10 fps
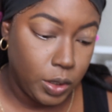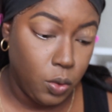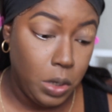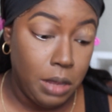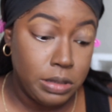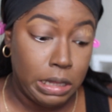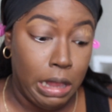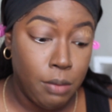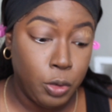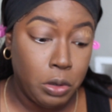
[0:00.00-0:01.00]
Oh, that was a
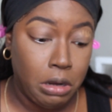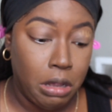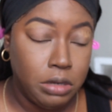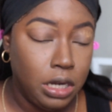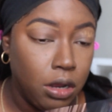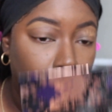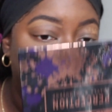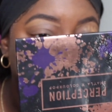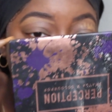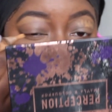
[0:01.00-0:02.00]
lot more. I don't need all that.
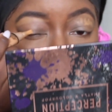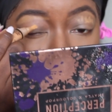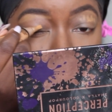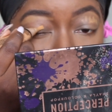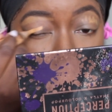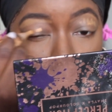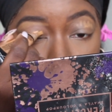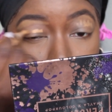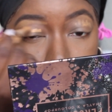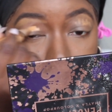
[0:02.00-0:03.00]
But,
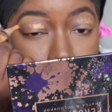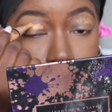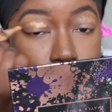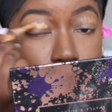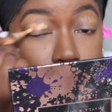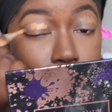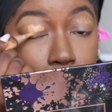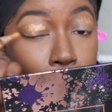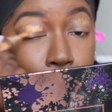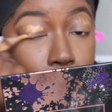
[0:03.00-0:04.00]
and I'm gonna take this
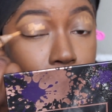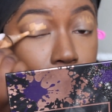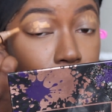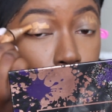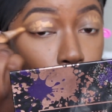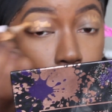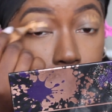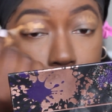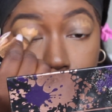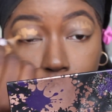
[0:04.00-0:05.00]
concealer and put it
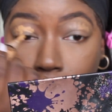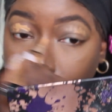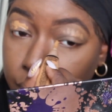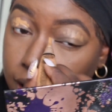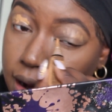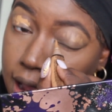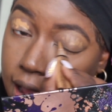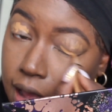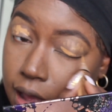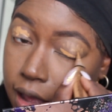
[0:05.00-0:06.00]
on our
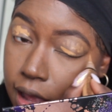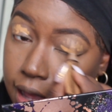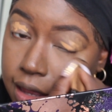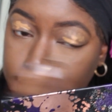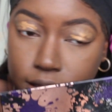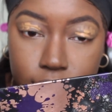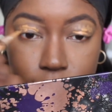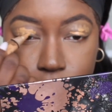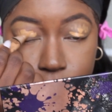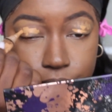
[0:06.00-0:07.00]

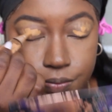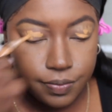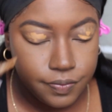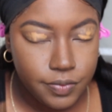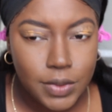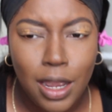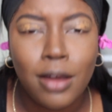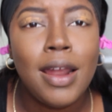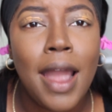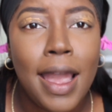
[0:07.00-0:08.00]
eyelashes.
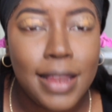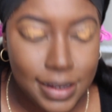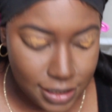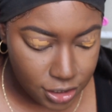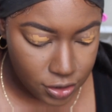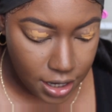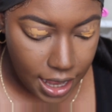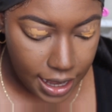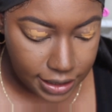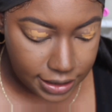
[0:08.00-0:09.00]
On our eyelashes, on our
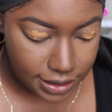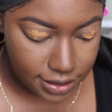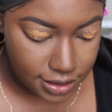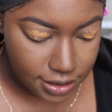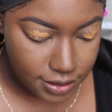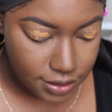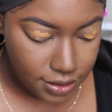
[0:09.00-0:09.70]
eyelids.